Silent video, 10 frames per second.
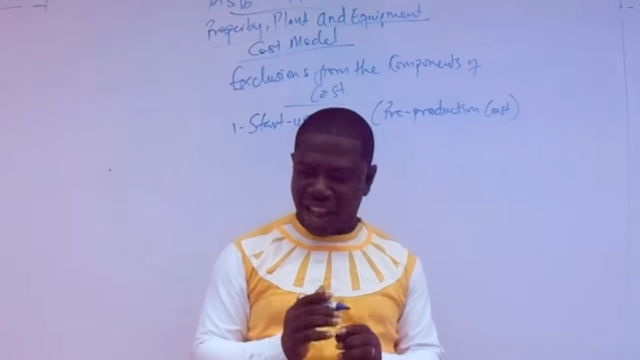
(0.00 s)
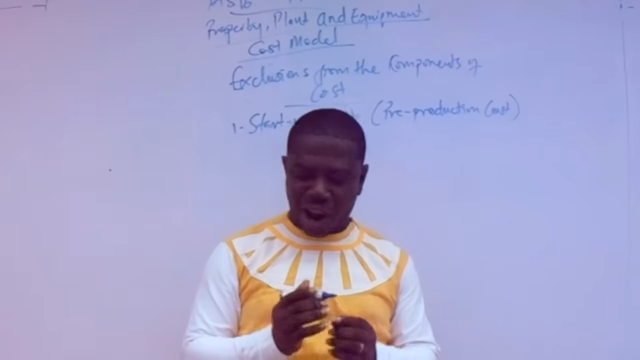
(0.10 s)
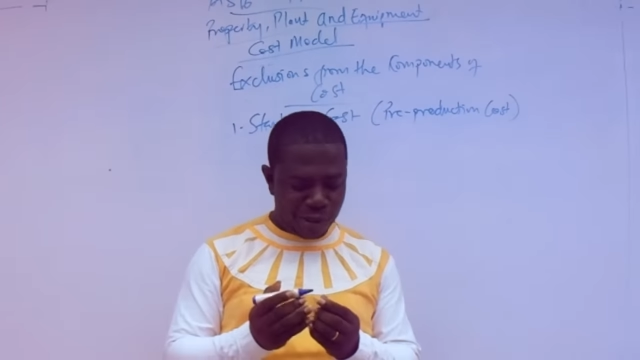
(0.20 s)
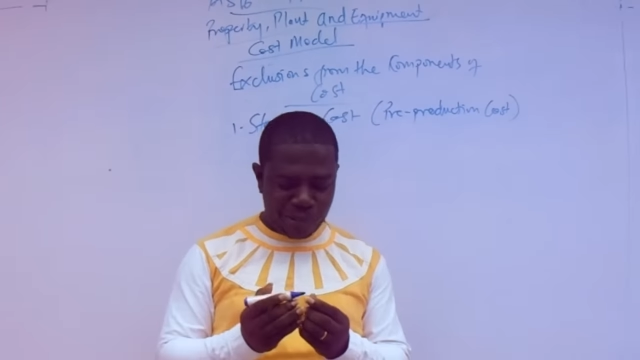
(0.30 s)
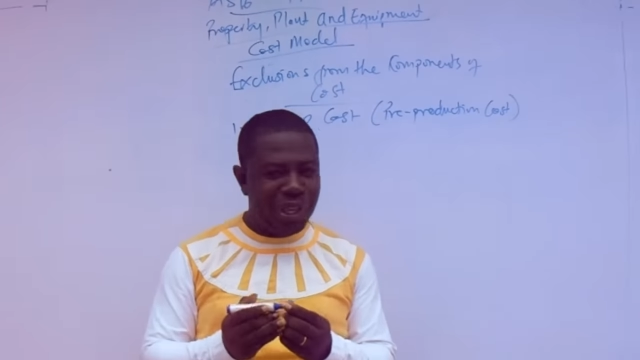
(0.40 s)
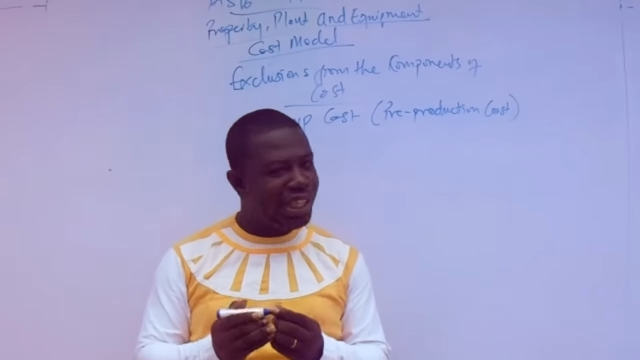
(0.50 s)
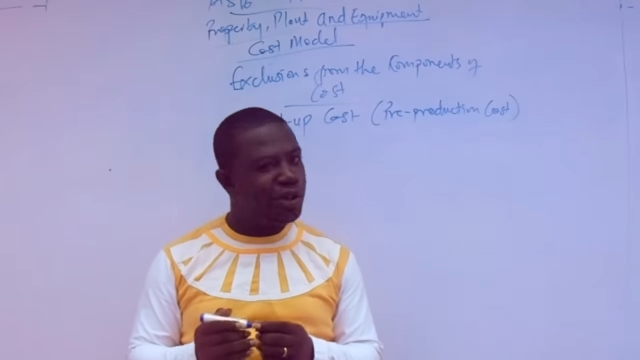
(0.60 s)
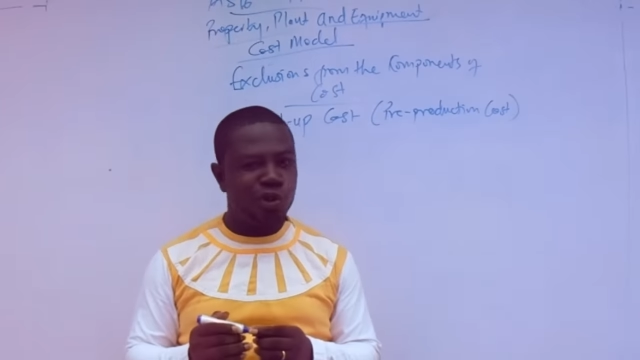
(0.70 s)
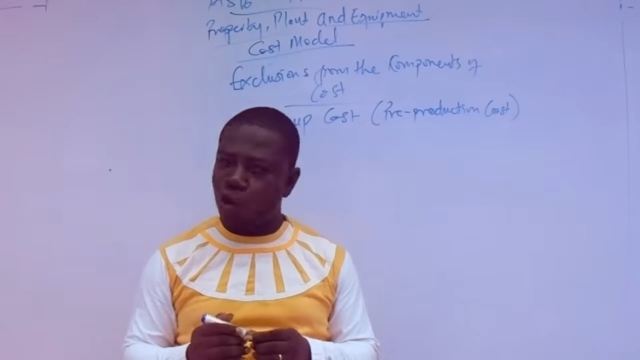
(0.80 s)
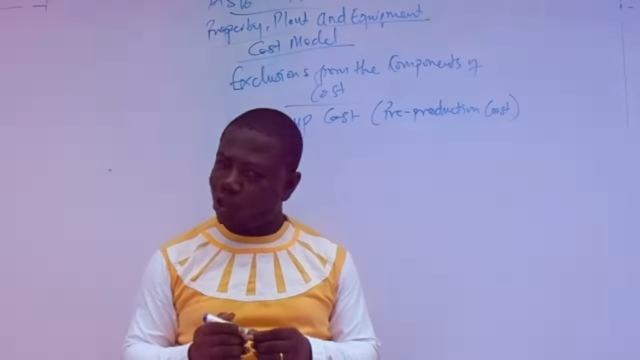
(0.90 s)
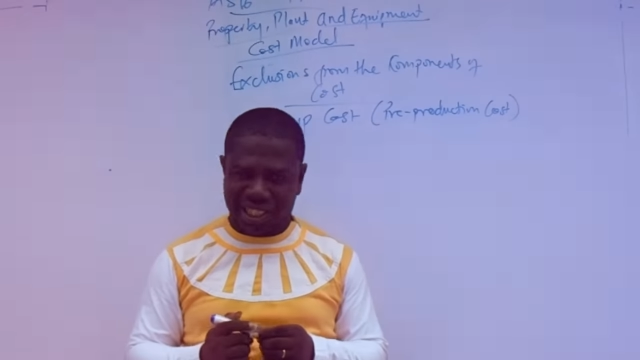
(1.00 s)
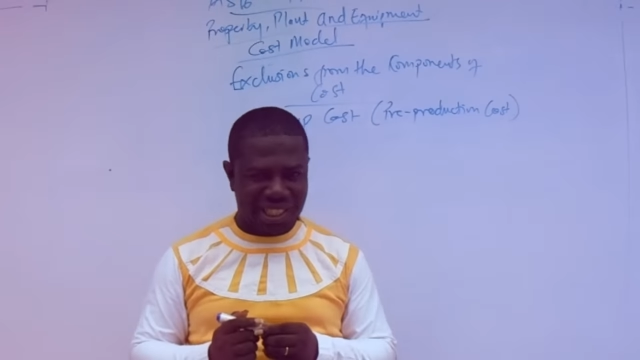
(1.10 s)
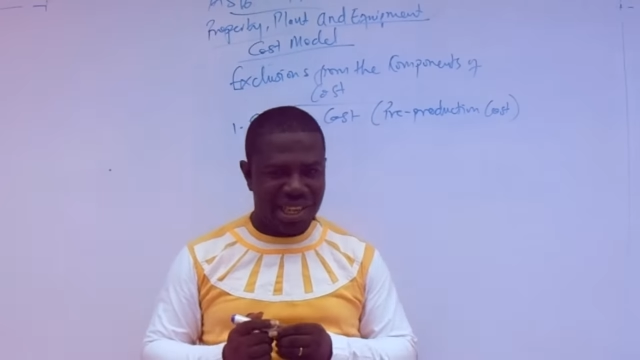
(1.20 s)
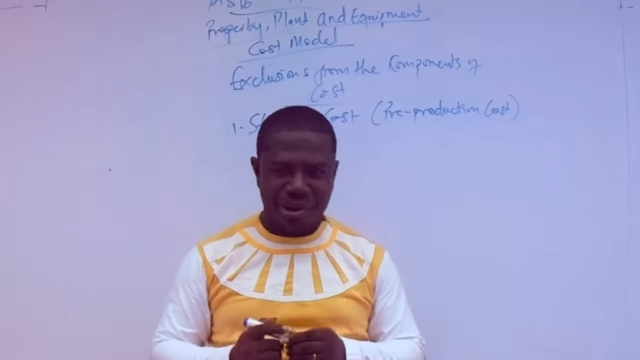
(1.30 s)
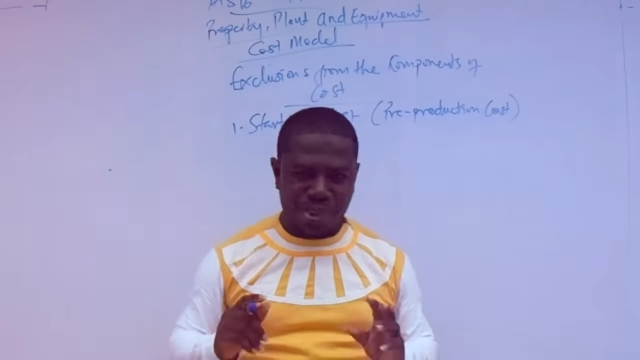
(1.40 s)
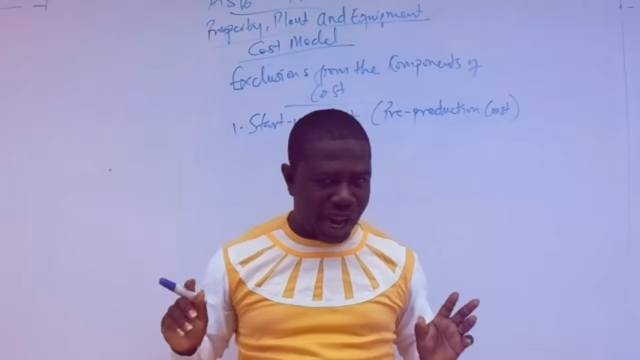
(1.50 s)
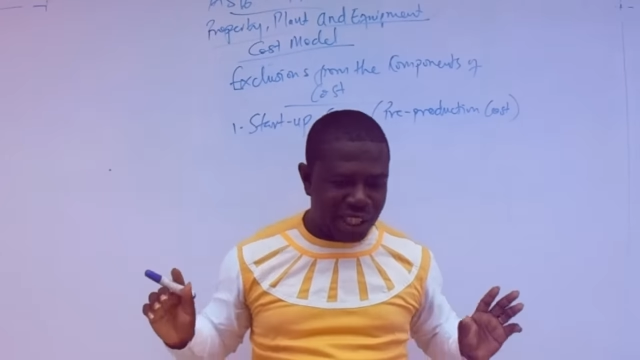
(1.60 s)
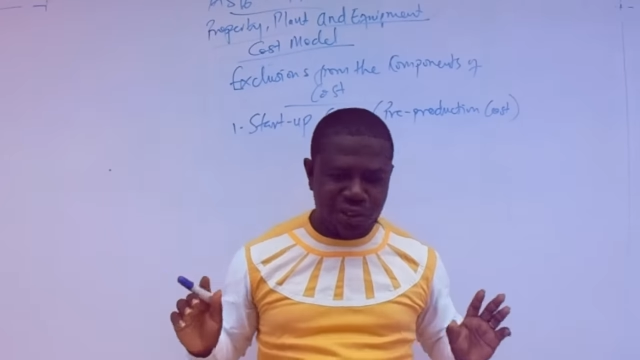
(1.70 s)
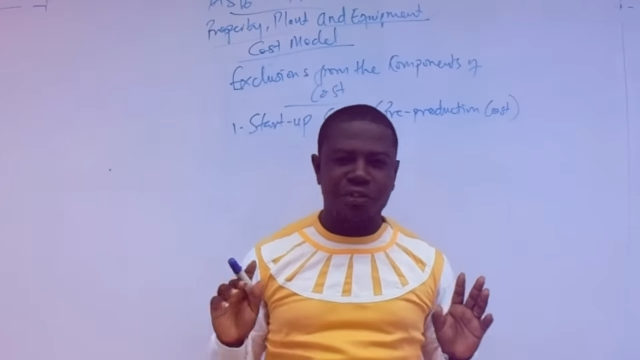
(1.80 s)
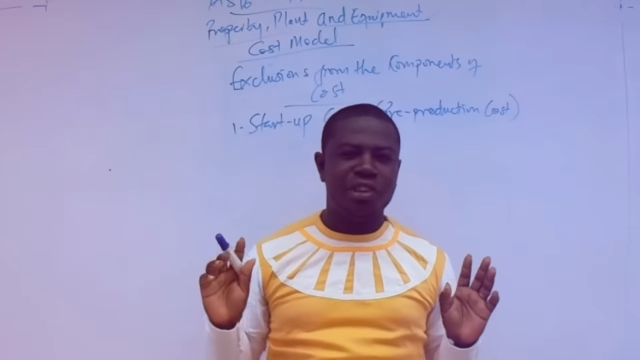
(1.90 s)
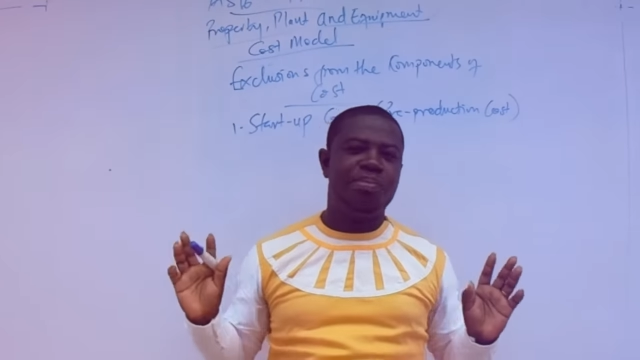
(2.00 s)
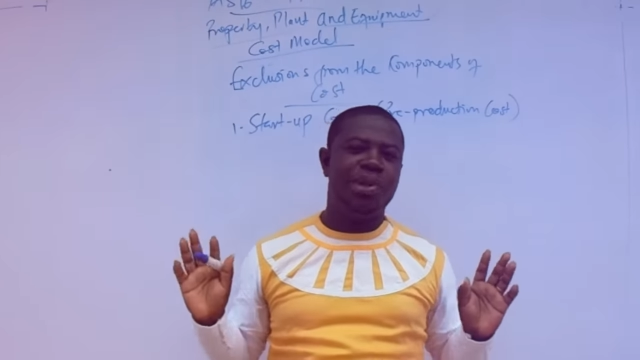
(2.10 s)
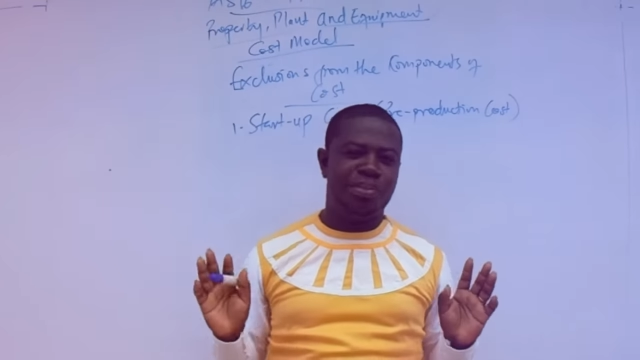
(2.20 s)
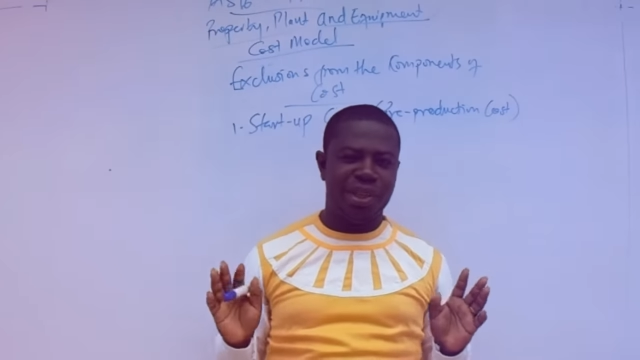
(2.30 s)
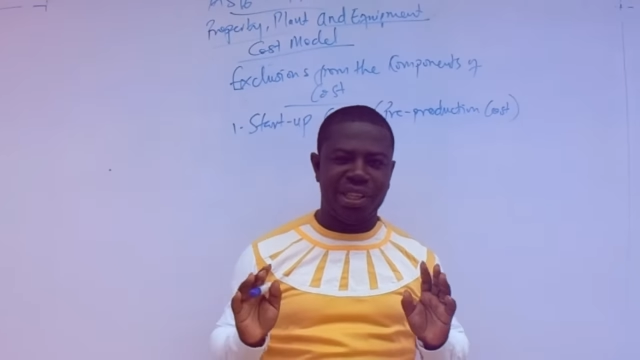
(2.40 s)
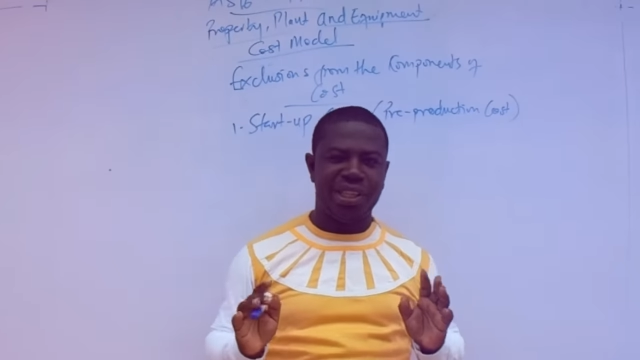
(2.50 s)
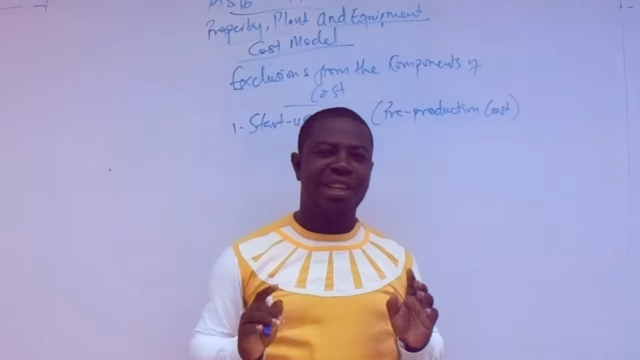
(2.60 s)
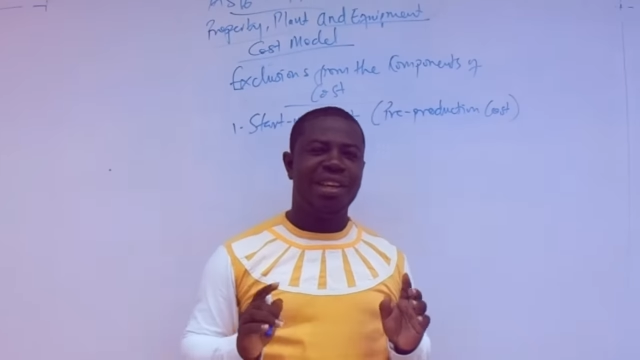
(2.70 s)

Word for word: i repeat not part of the ppe